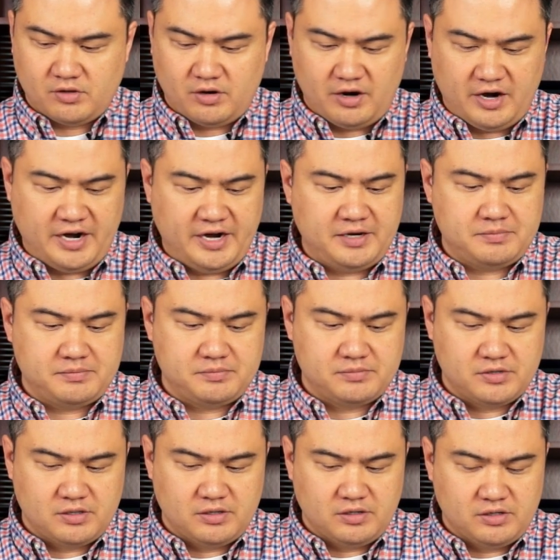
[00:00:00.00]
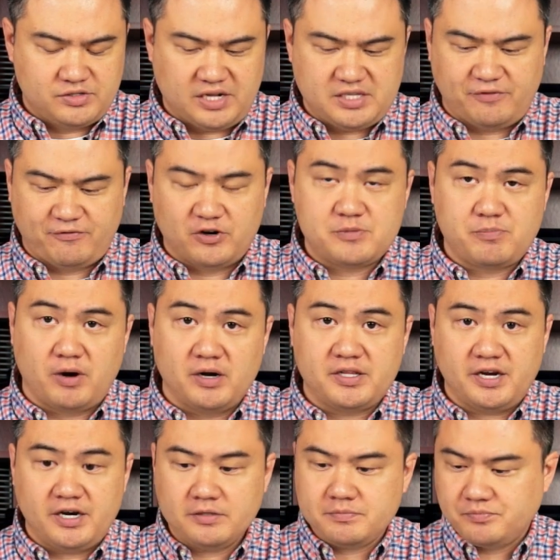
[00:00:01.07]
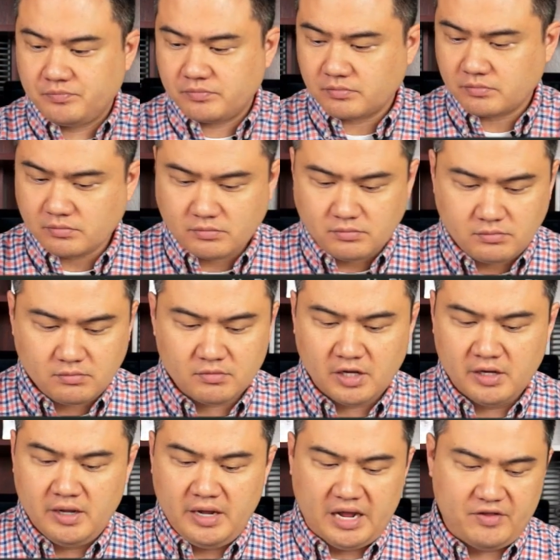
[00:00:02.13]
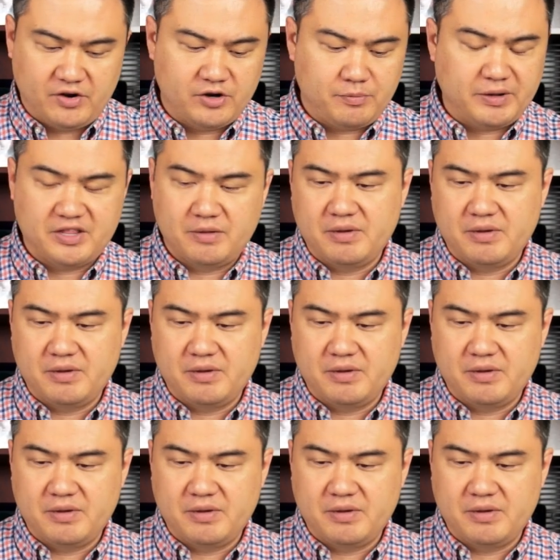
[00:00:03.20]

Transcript: All right. So that's the first part there. And then you're going to play the